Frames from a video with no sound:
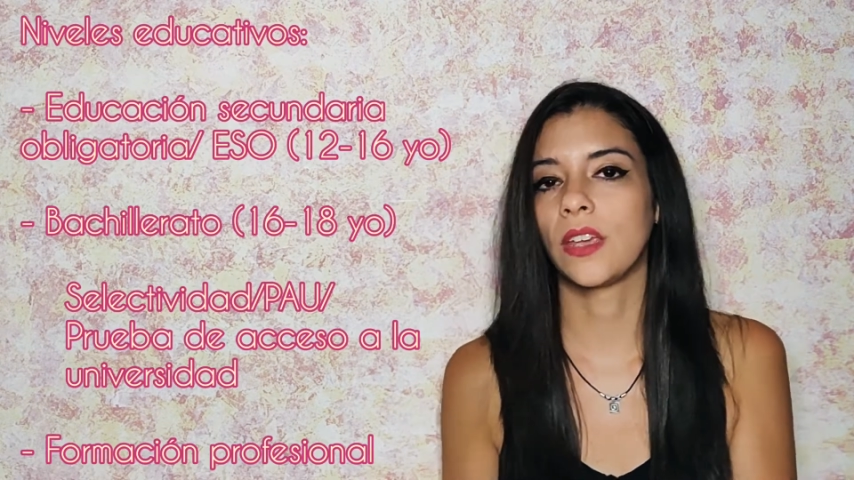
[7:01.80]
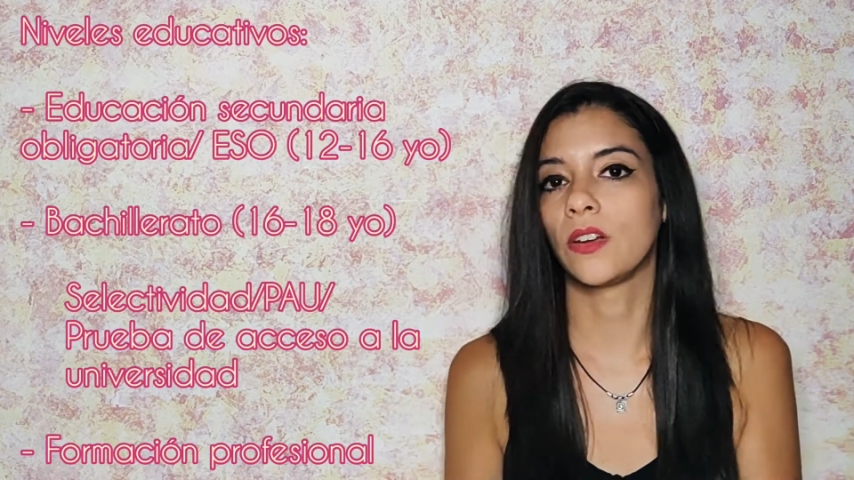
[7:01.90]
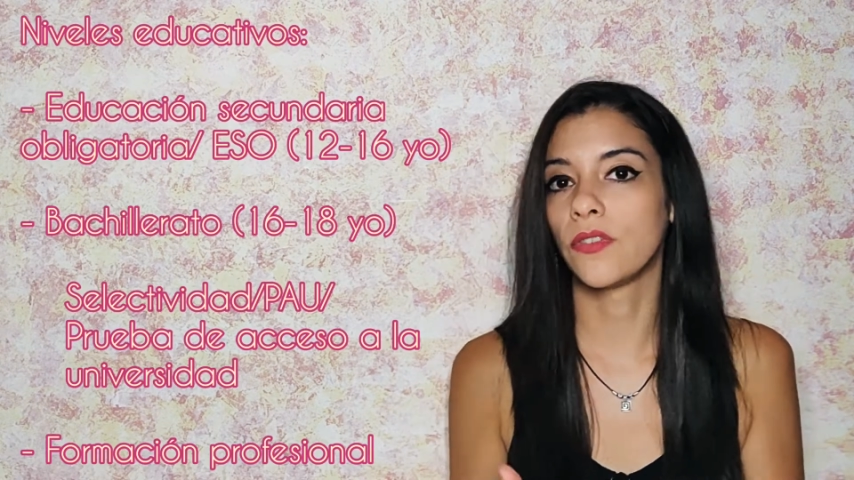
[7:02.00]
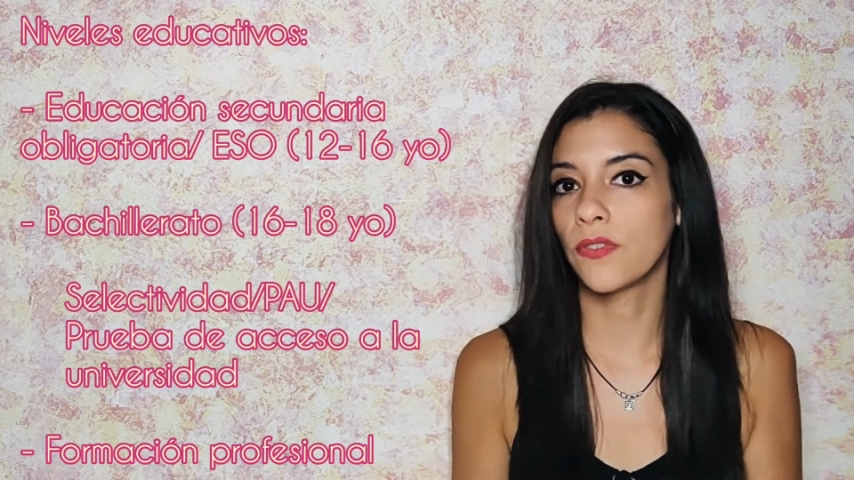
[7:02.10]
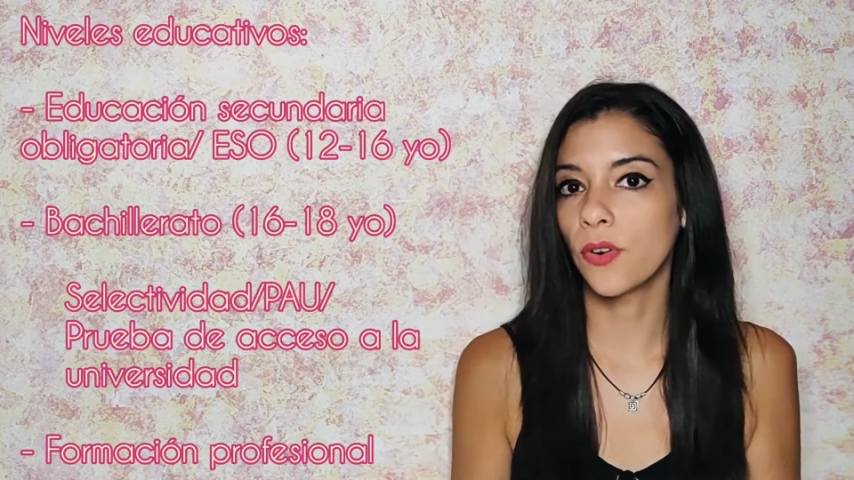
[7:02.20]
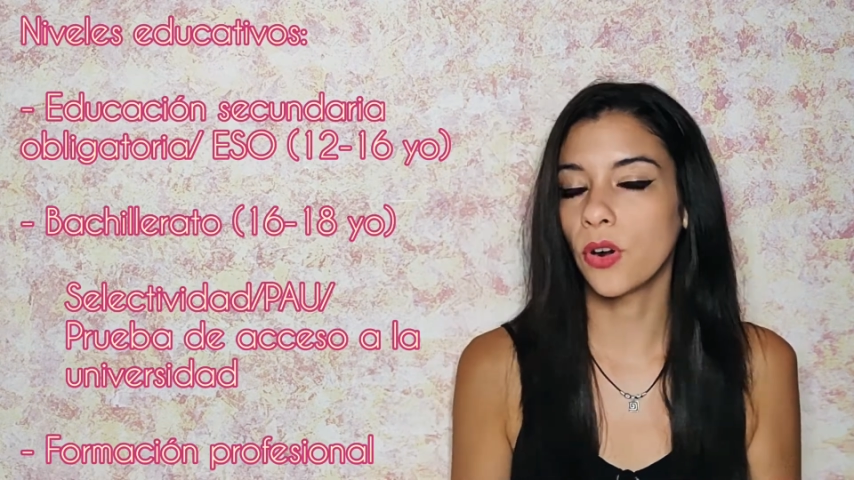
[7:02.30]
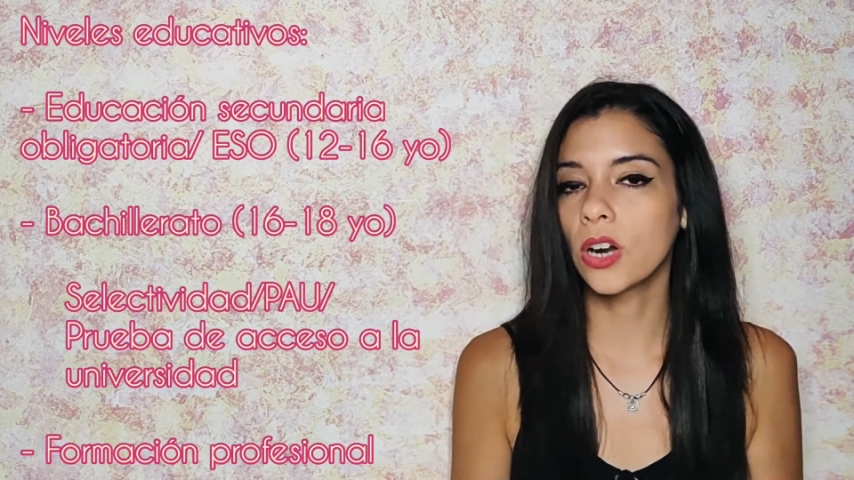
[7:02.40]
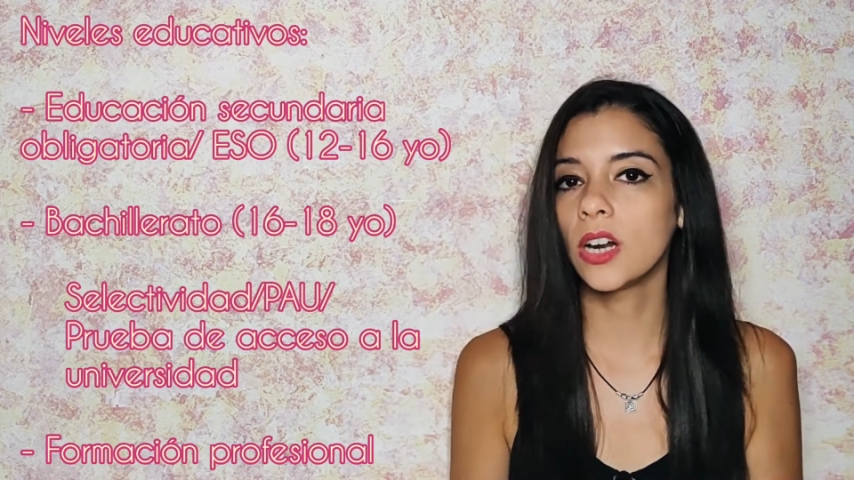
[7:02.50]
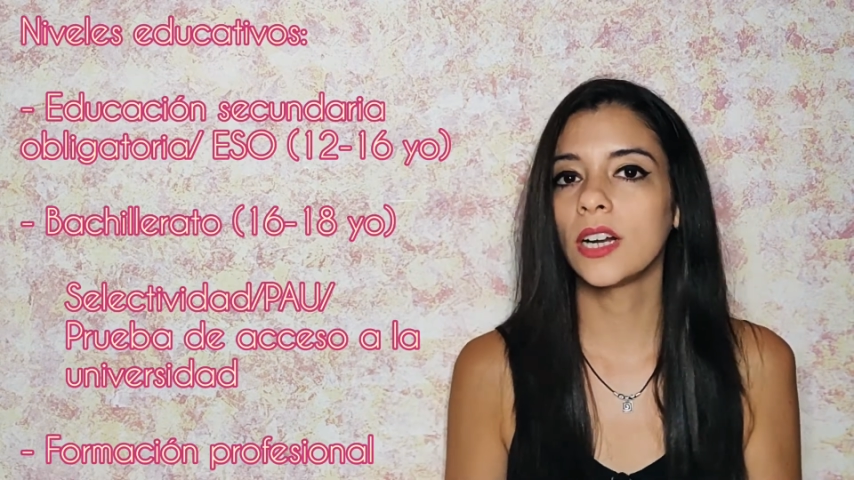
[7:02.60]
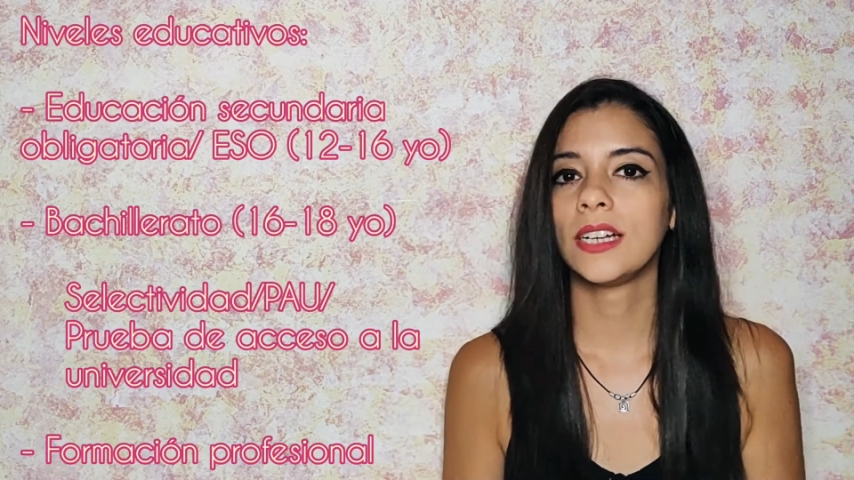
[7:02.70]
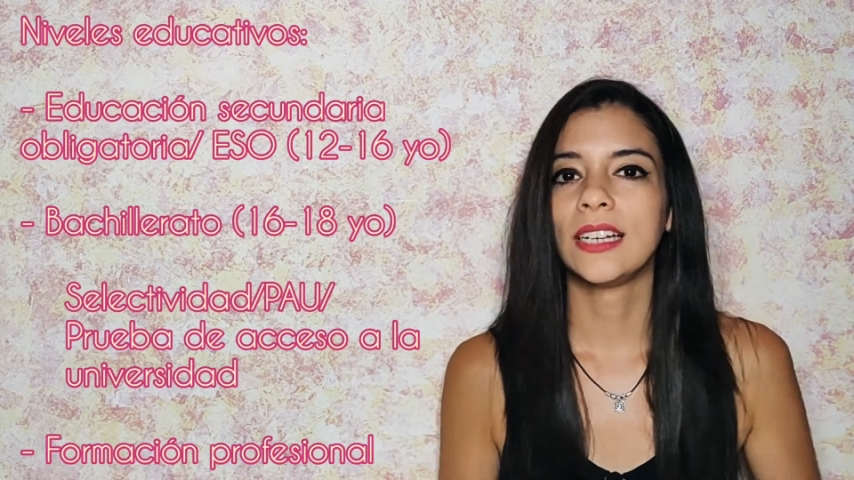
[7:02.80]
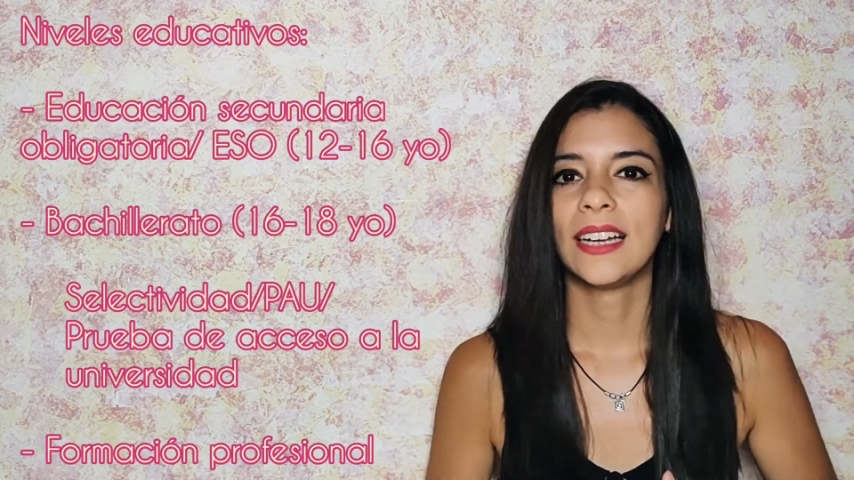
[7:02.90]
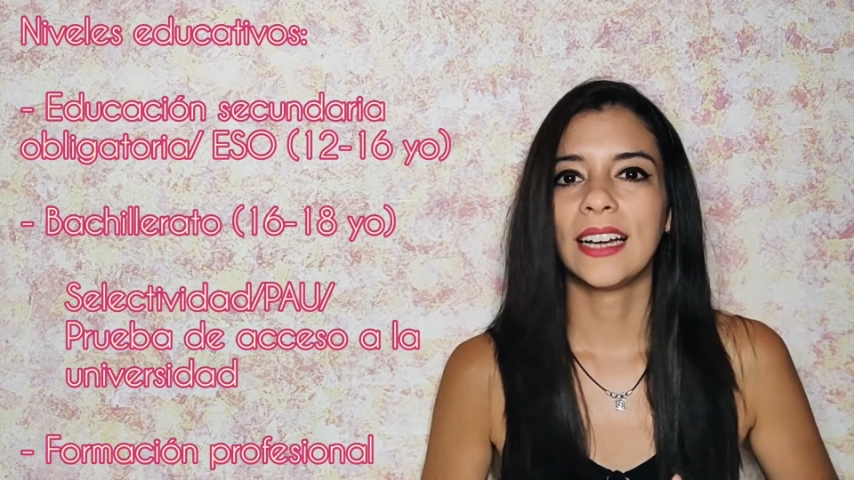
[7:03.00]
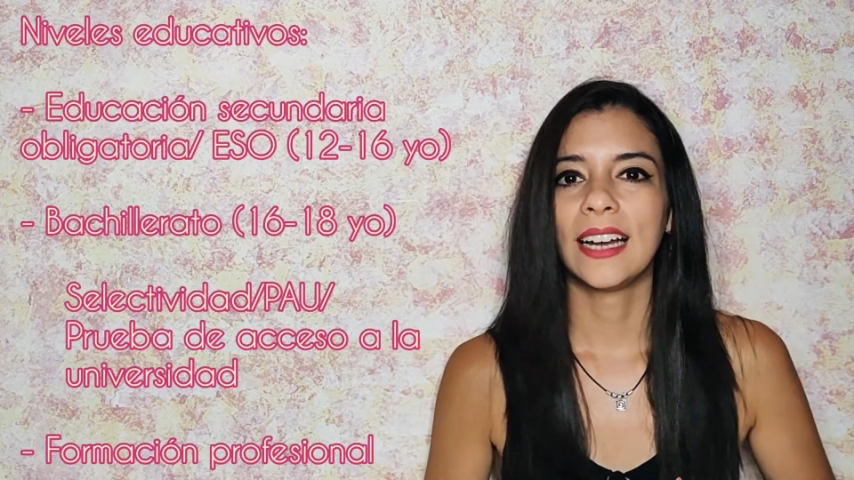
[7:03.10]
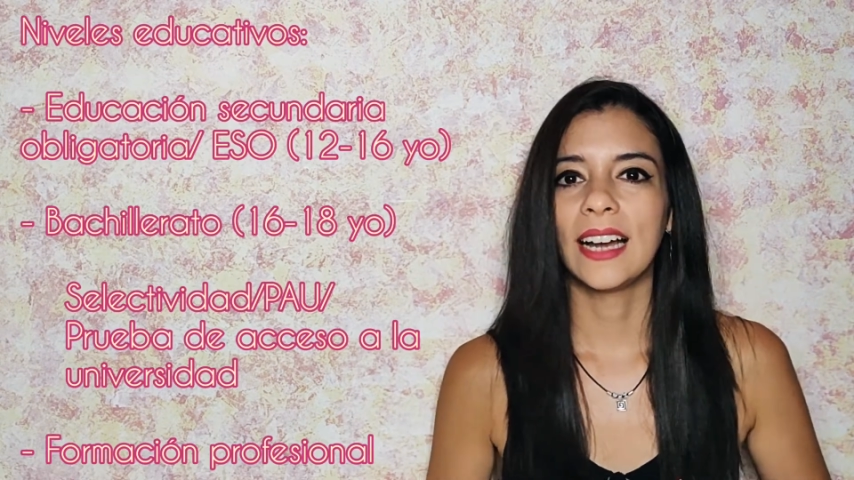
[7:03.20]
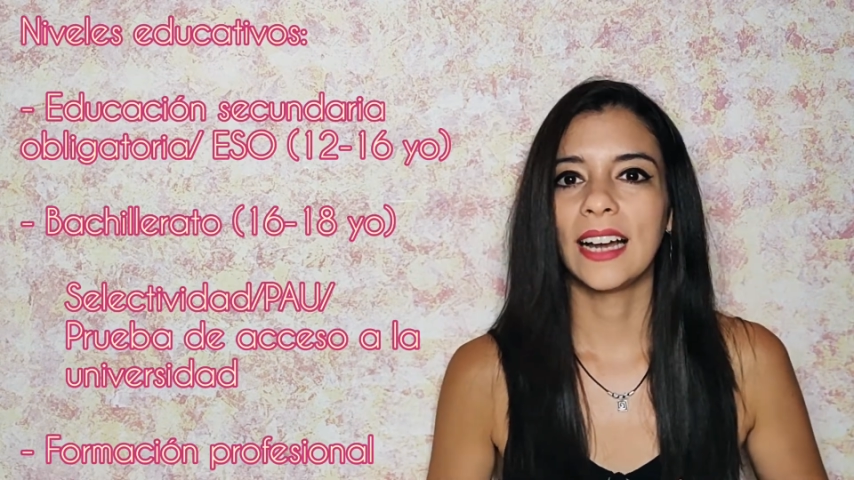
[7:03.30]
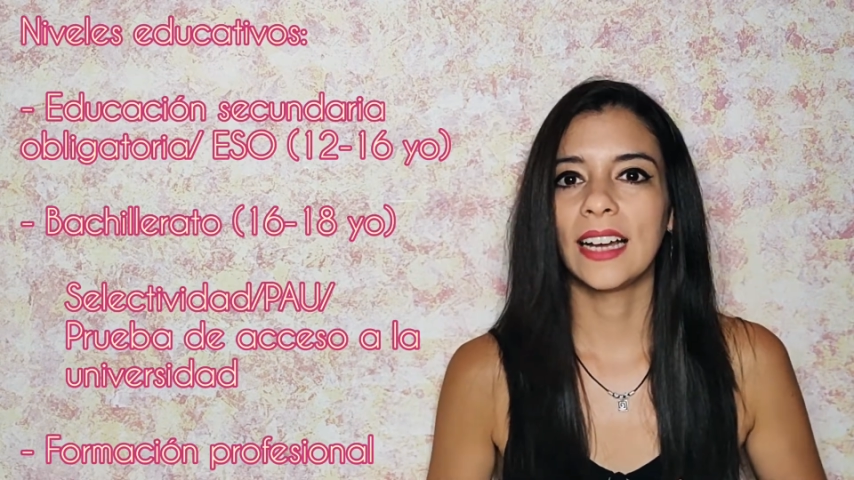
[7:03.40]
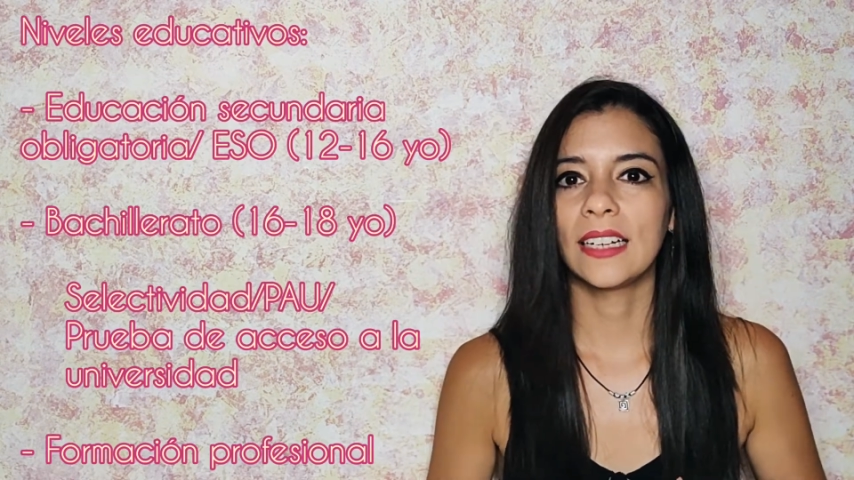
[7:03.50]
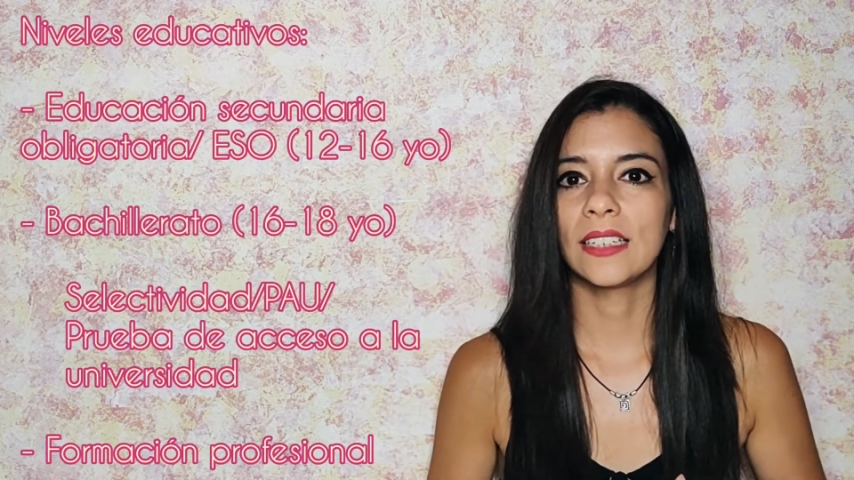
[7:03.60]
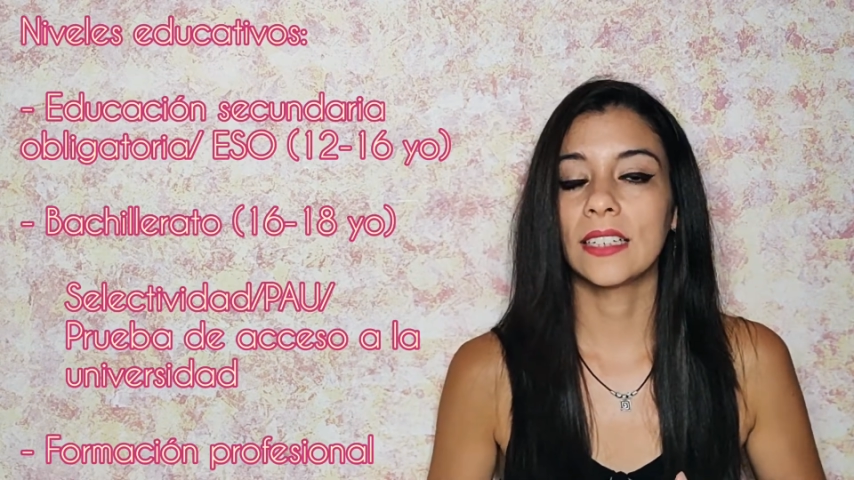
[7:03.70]
They are 4
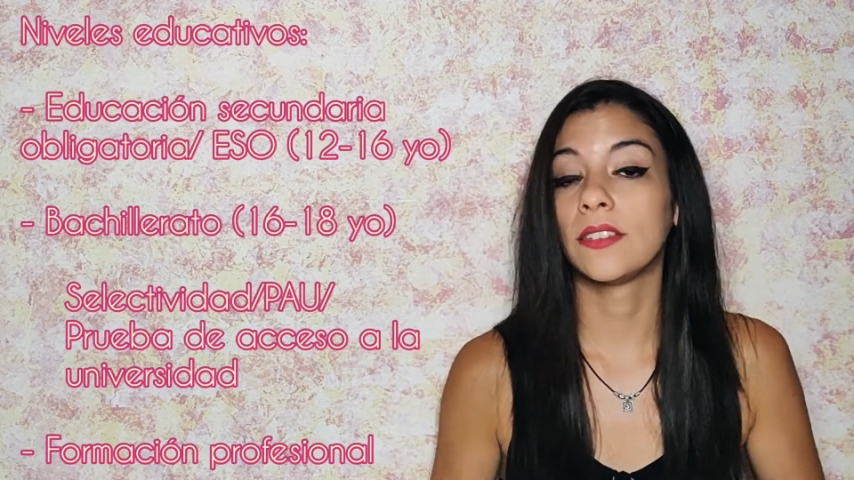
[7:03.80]
and